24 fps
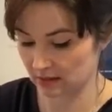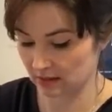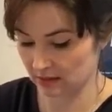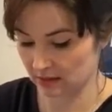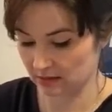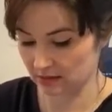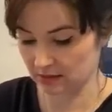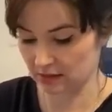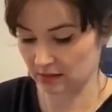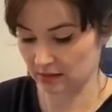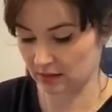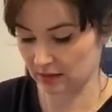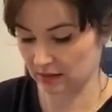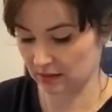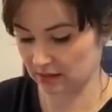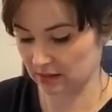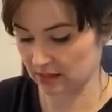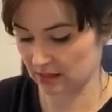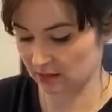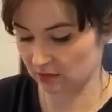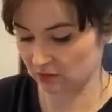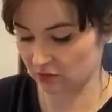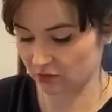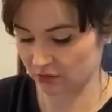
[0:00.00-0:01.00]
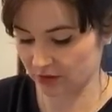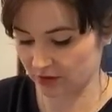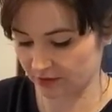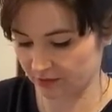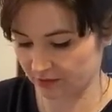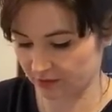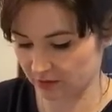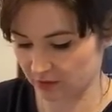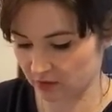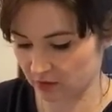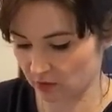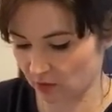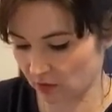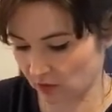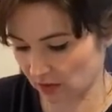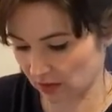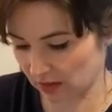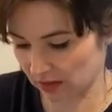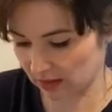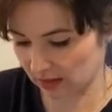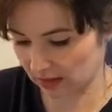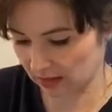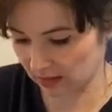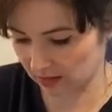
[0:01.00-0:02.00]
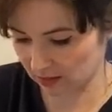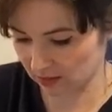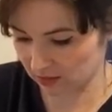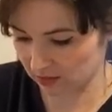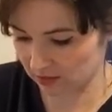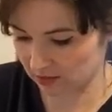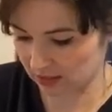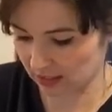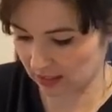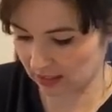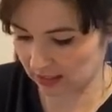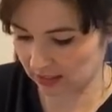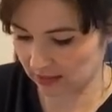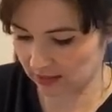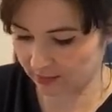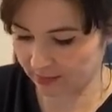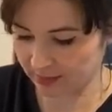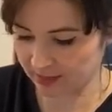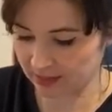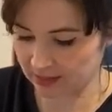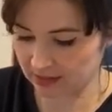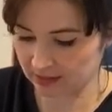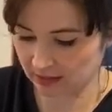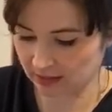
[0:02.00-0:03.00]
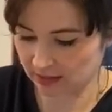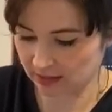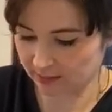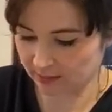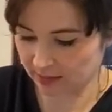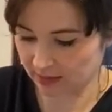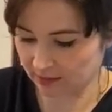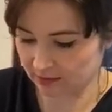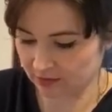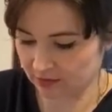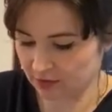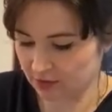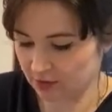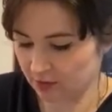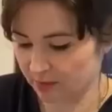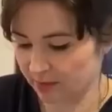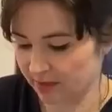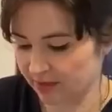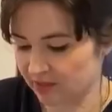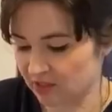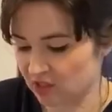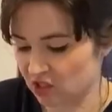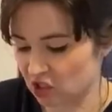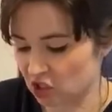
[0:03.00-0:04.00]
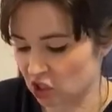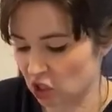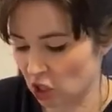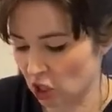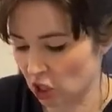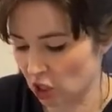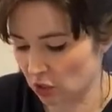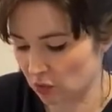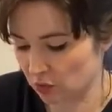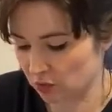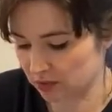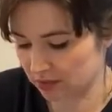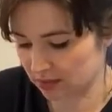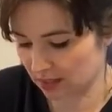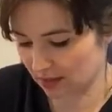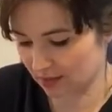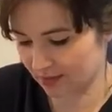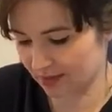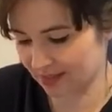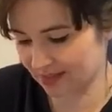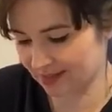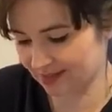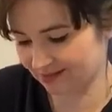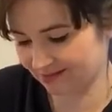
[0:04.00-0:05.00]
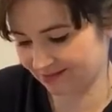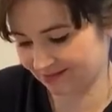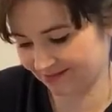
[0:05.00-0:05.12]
it's a nice little treat for us all, I think. Just taking a bit of time out to do a bit of slow sewing.